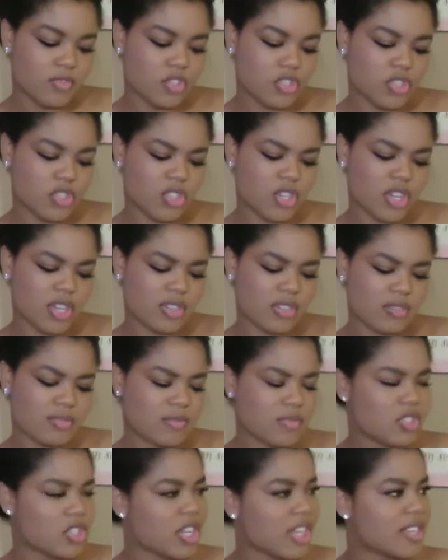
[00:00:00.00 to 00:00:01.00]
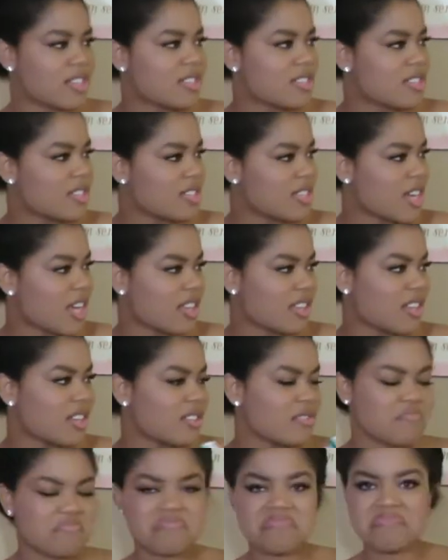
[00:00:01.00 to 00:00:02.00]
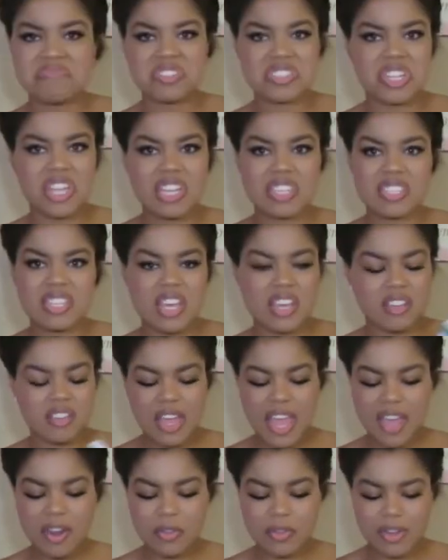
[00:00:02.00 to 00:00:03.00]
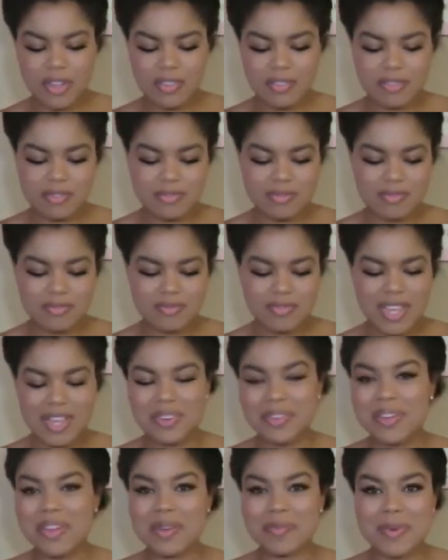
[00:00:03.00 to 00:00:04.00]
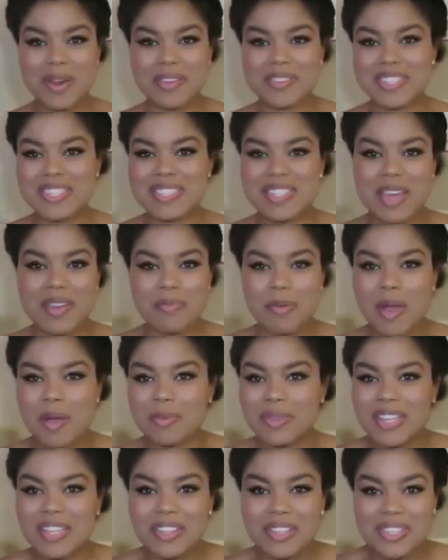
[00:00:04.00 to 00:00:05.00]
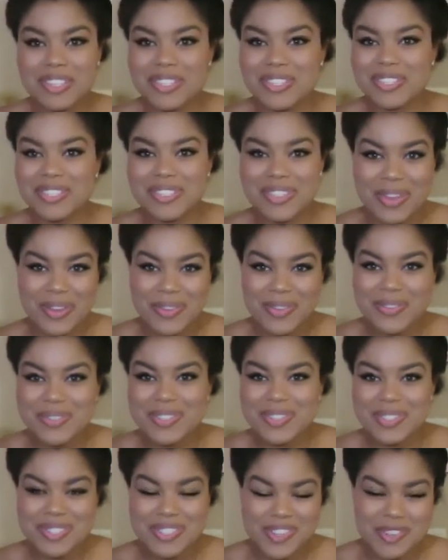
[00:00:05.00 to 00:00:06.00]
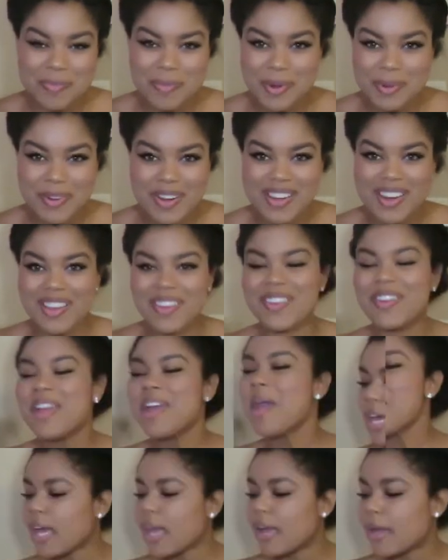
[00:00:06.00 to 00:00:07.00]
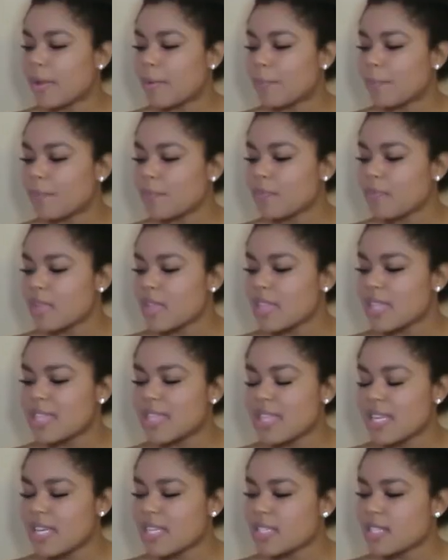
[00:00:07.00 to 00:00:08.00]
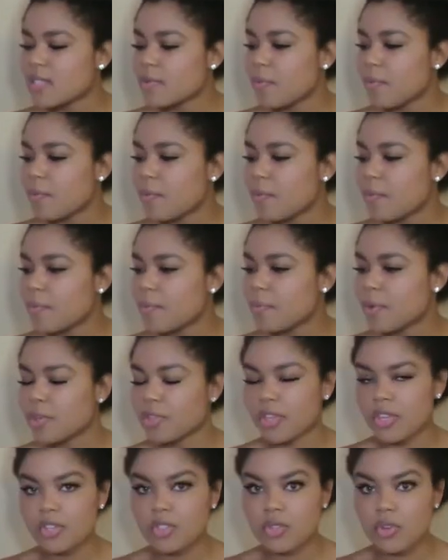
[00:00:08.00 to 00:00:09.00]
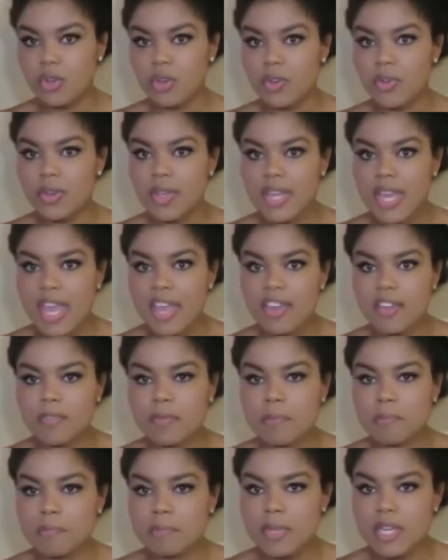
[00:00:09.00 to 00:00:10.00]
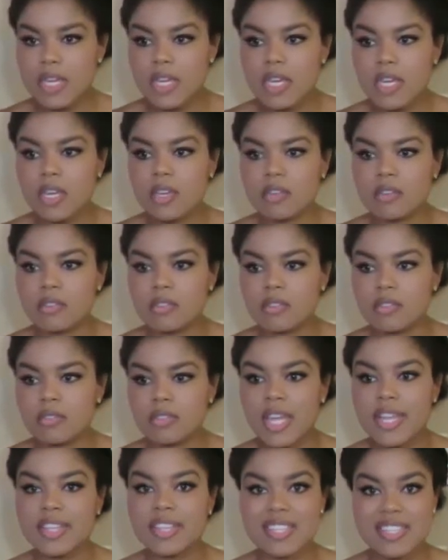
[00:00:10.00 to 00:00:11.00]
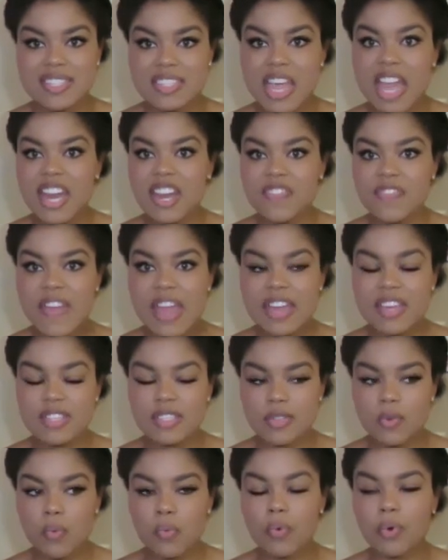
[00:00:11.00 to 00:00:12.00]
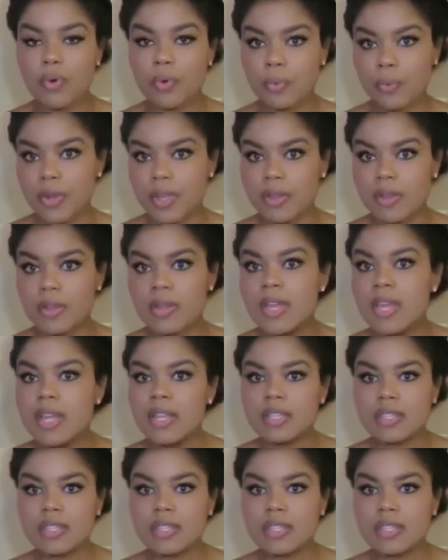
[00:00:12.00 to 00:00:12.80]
Chantel. I don't know how to pronounce this. I probably look so stupid right now. This birth control gave me, like, the side effects were real.